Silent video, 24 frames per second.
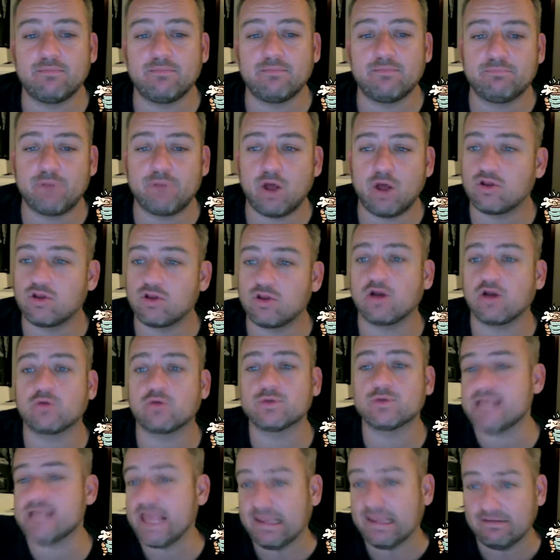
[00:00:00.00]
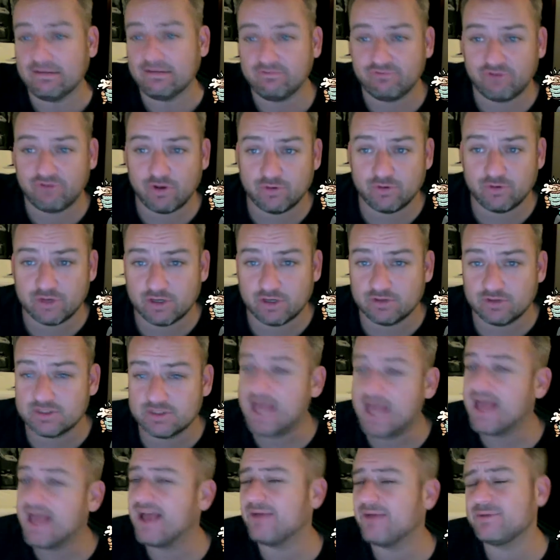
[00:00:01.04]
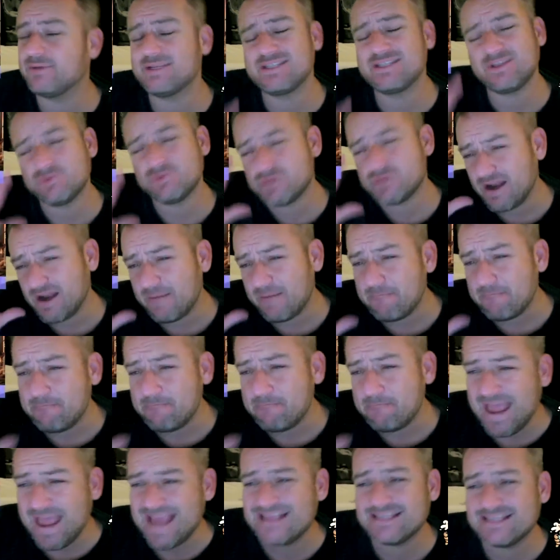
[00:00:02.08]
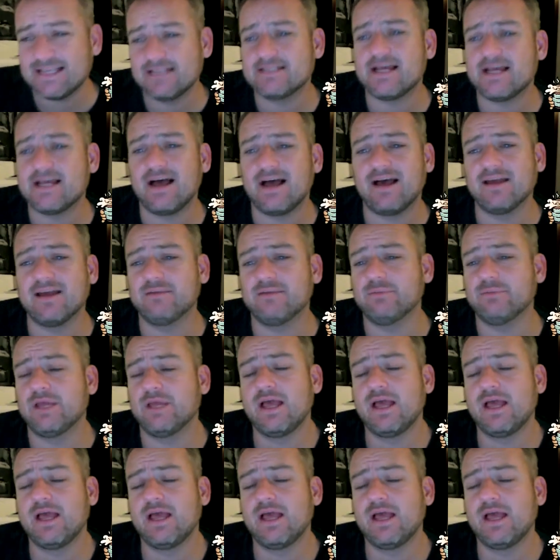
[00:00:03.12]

Paul Clark was taking photos. I mean, it's just an amazing time.